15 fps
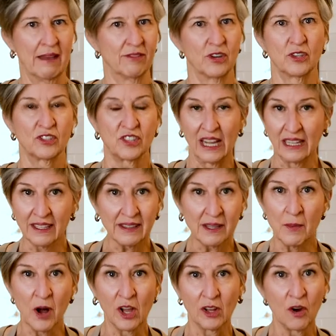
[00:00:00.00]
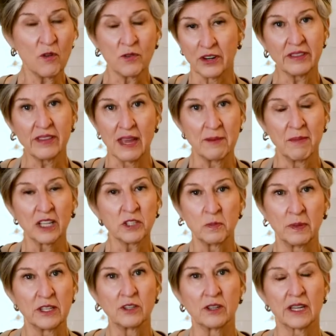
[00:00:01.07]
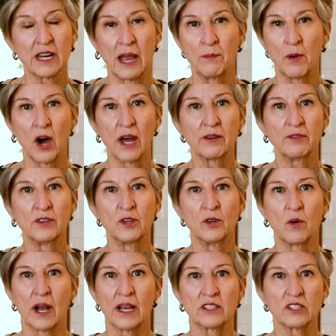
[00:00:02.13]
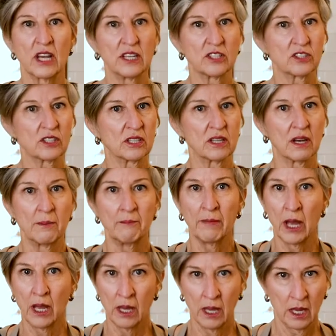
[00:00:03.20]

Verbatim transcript: they're selling them all over, they must be good. I bought a few, I tasted them.